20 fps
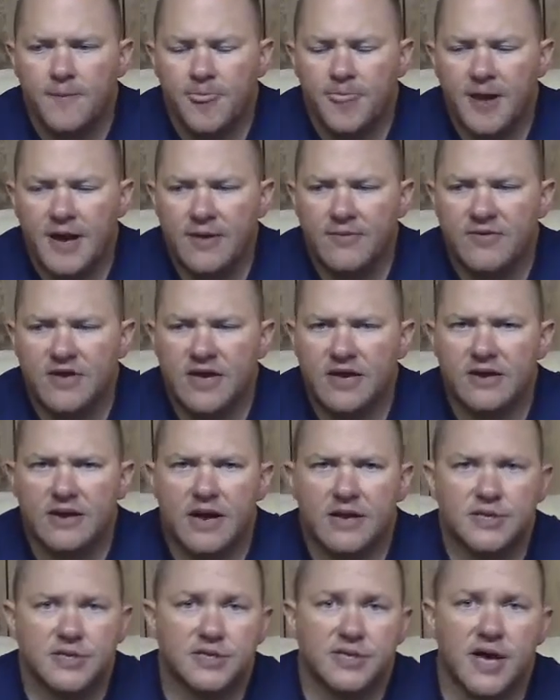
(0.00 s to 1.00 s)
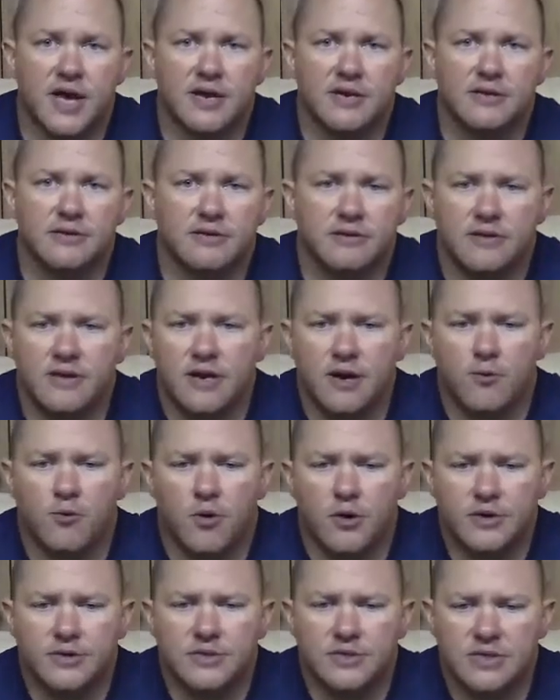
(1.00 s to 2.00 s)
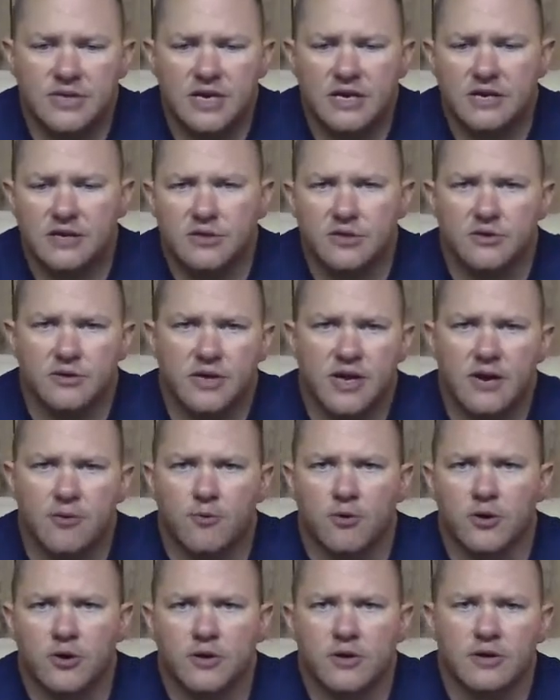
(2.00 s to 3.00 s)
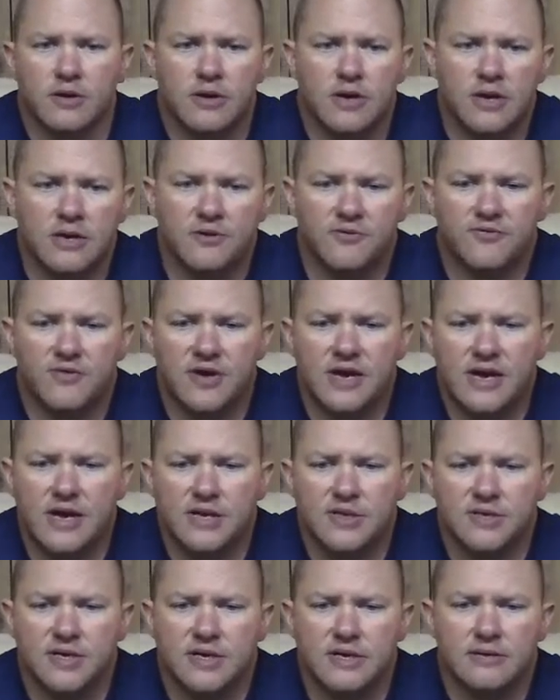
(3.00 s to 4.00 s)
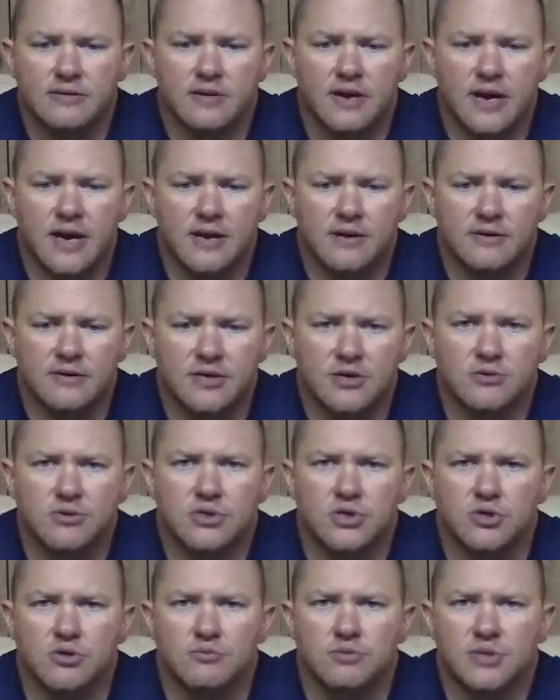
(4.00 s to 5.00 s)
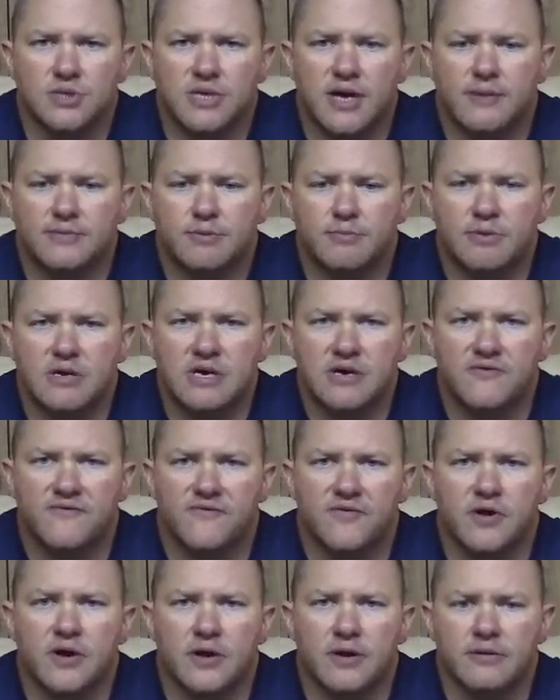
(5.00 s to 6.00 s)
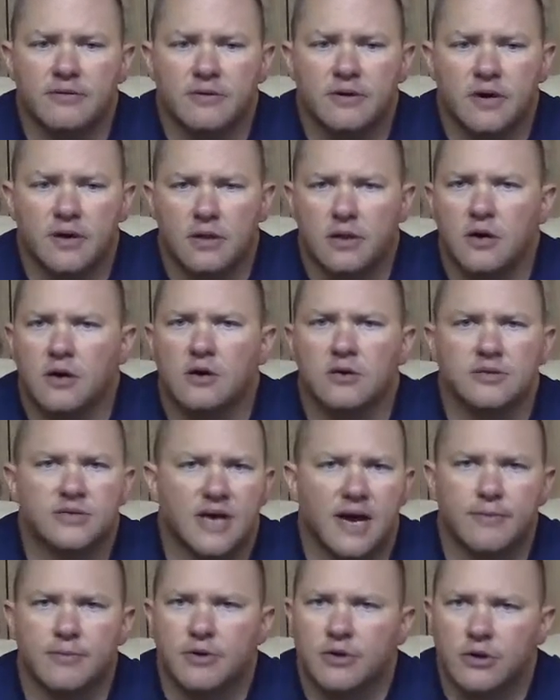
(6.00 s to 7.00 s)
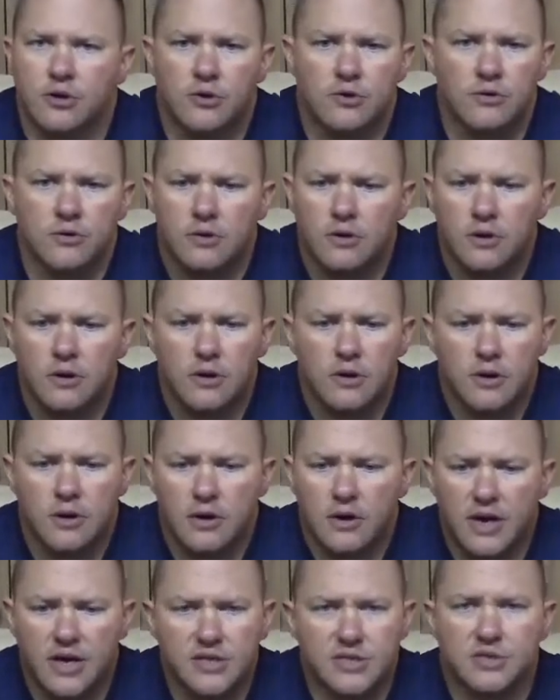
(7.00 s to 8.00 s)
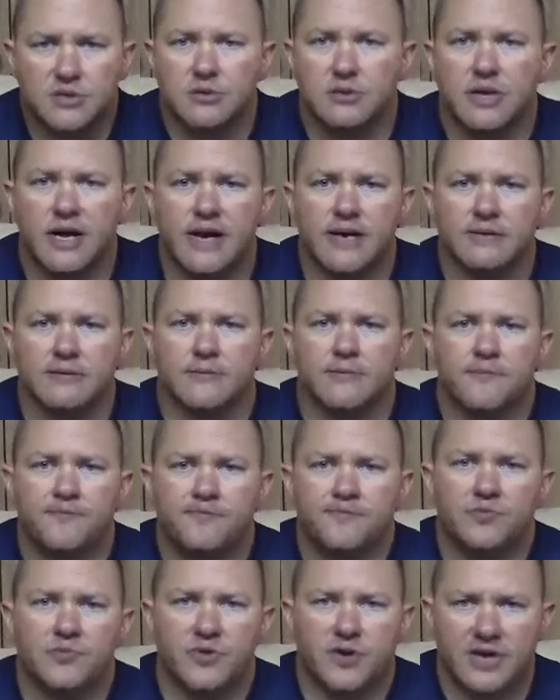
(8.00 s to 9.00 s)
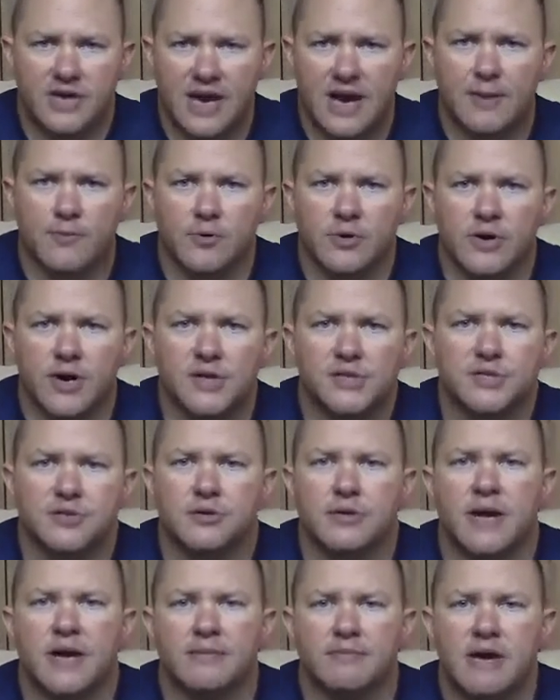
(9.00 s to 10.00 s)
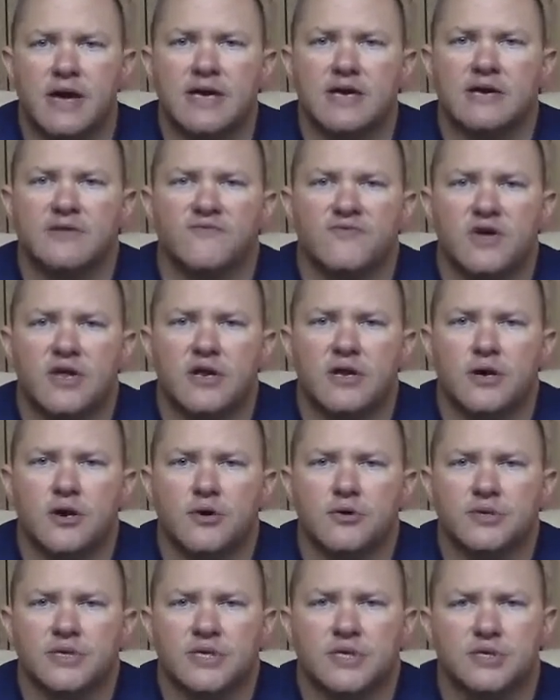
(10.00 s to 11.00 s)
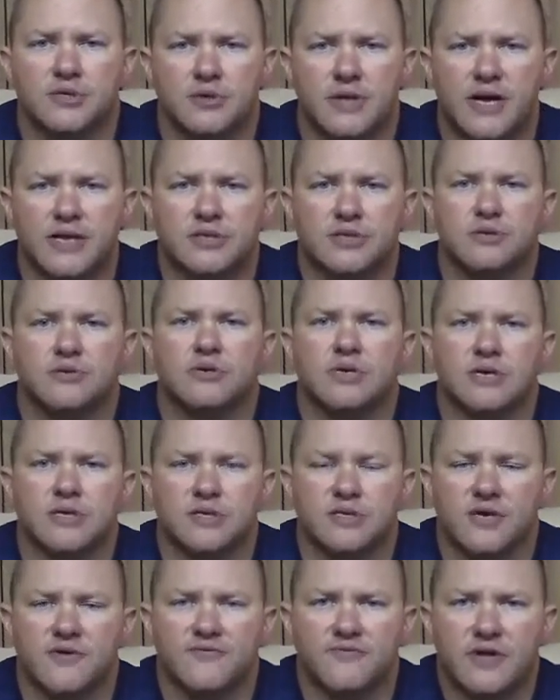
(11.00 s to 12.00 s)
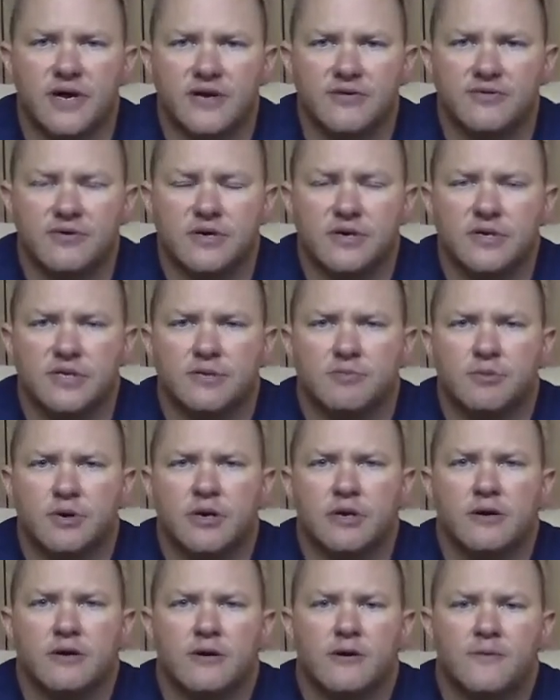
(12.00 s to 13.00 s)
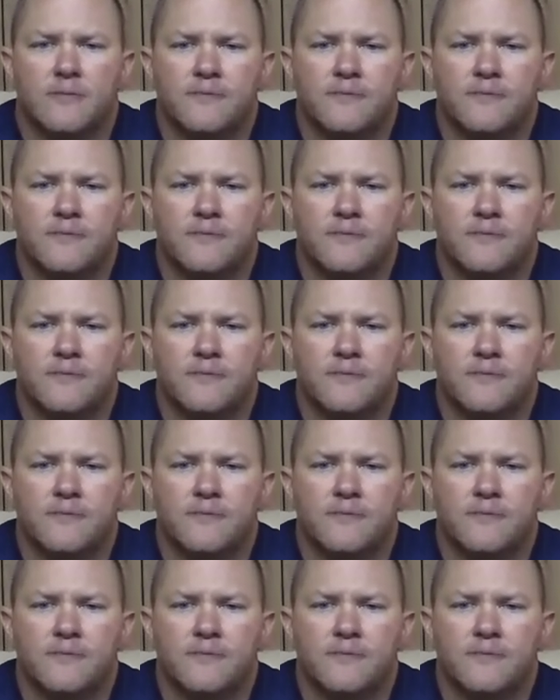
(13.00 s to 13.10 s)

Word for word: And then I decided that I wanted to get into the network end of things, and, and YouTube stopped being fun a long time ago. I still like the camera, I still like making videos, I still like doing stuff like this, but